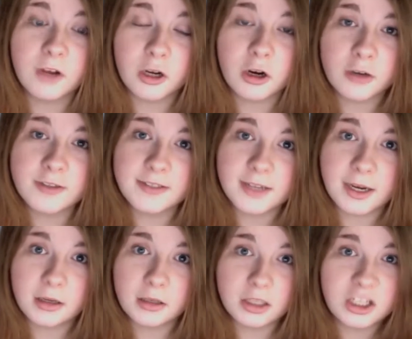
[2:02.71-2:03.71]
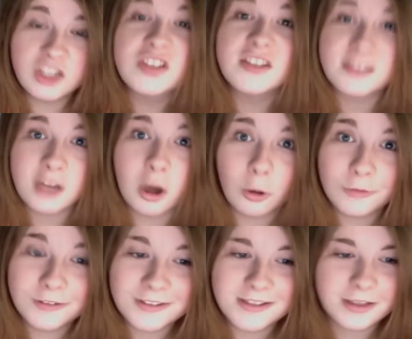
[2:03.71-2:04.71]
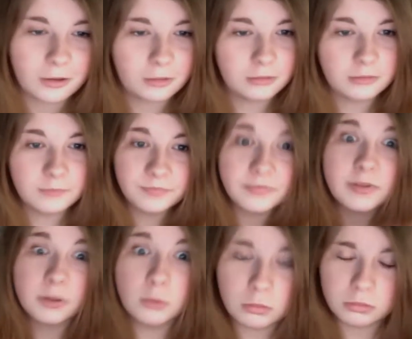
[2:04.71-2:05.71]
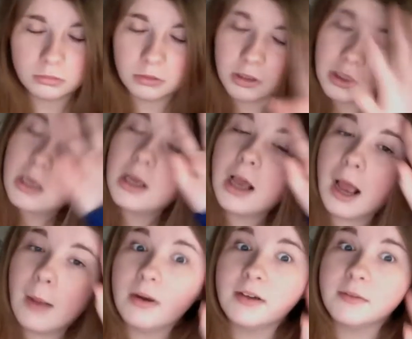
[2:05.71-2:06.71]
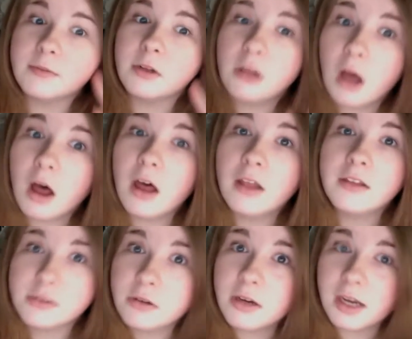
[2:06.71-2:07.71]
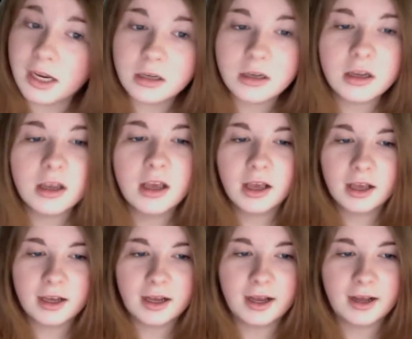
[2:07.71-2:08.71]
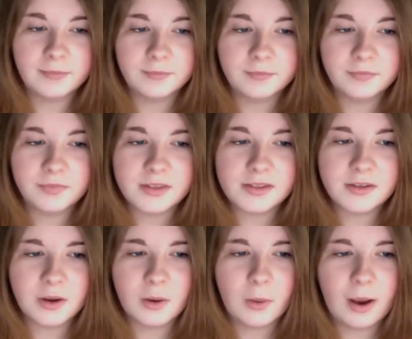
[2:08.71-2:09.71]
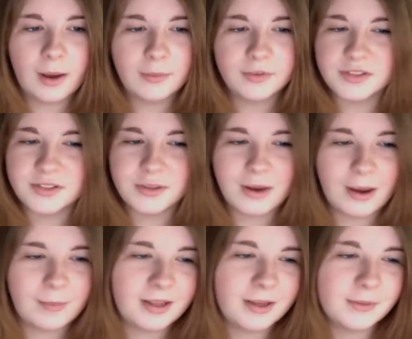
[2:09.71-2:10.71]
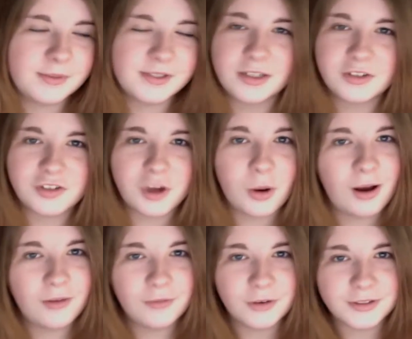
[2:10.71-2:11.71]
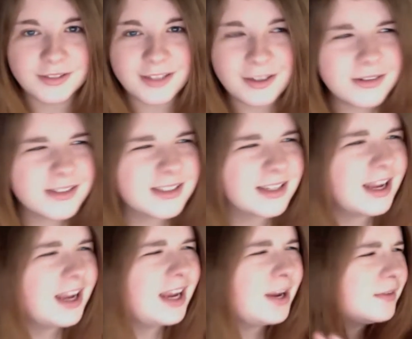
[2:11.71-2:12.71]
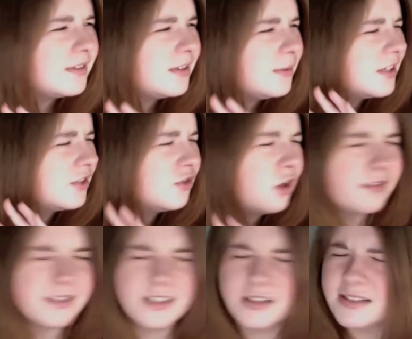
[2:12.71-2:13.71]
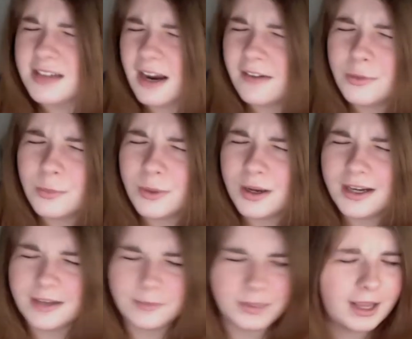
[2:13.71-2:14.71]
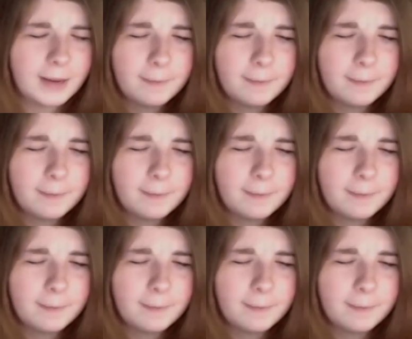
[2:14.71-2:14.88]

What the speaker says: Kurt stan. You just don't. So, whew, I wanted to claw the screen. So I was just so happy that he was going to show off her skills. He was going to show off his skills to everyone and be like,